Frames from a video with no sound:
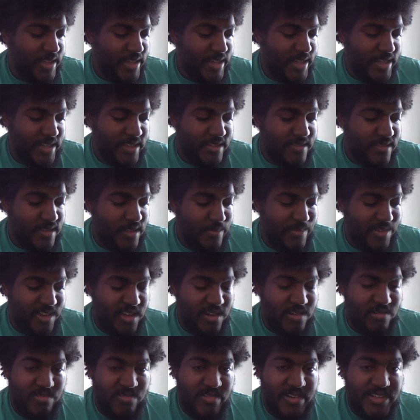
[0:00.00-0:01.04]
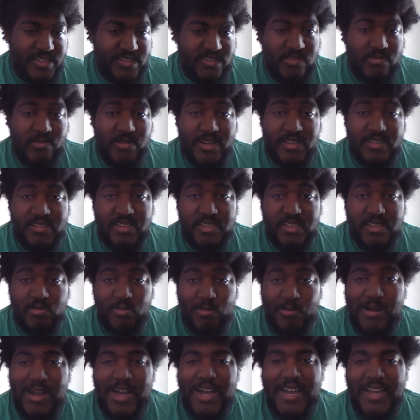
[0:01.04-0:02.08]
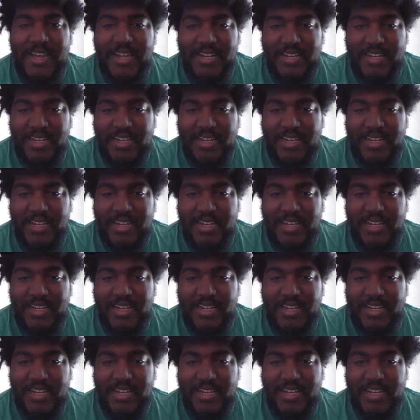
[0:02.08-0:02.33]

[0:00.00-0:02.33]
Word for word: It is going to be a crazy, crazy ride